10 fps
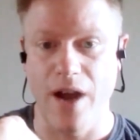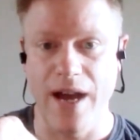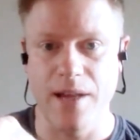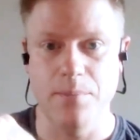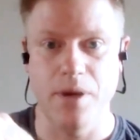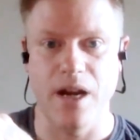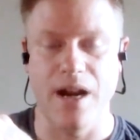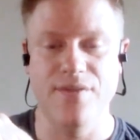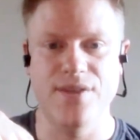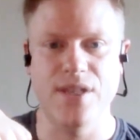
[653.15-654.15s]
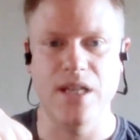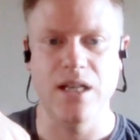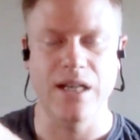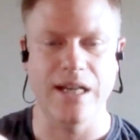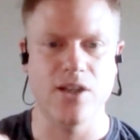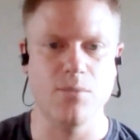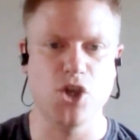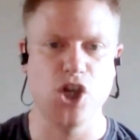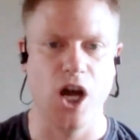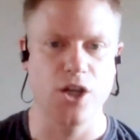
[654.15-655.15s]
hand. But I've seen like some
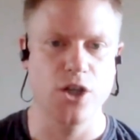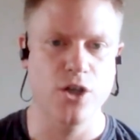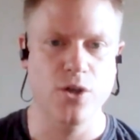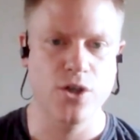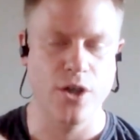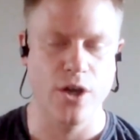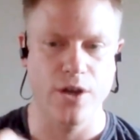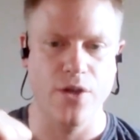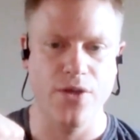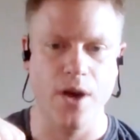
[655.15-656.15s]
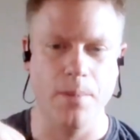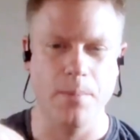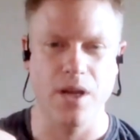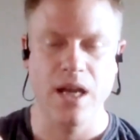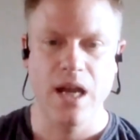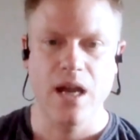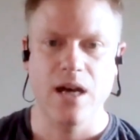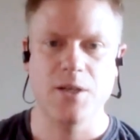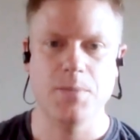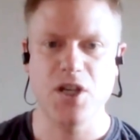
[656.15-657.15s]
shot you use the thumb, but
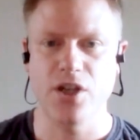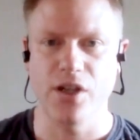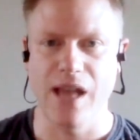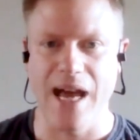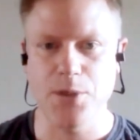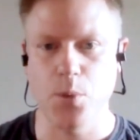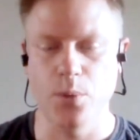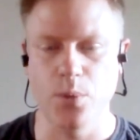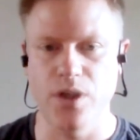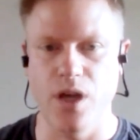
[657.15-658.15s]
especially the last one with